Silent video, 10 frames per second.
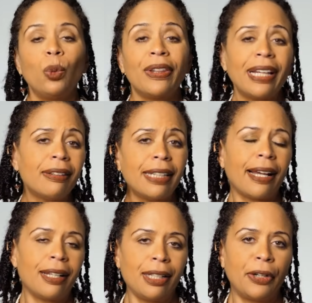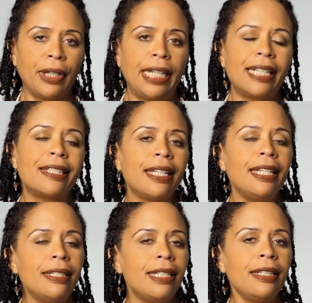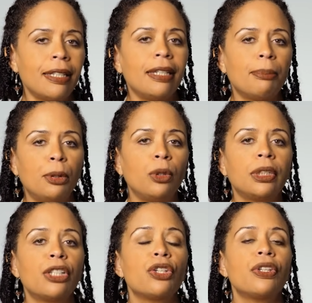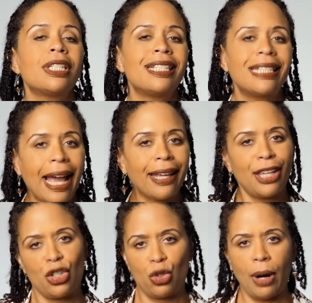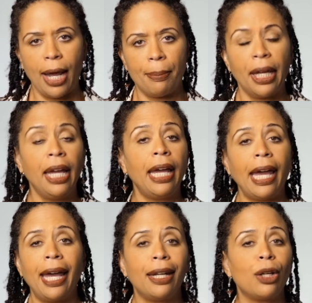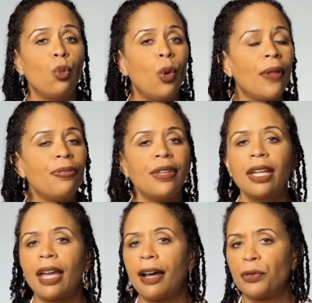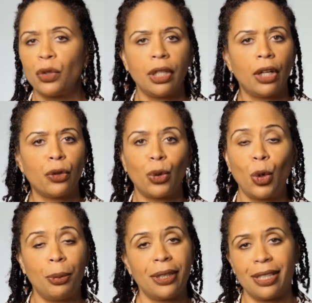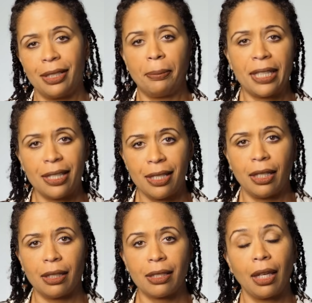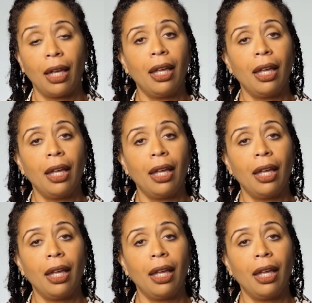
Without that clarity, it's easy to get pulled into the stacking trap, adding one thing after another, hoping that something sticks.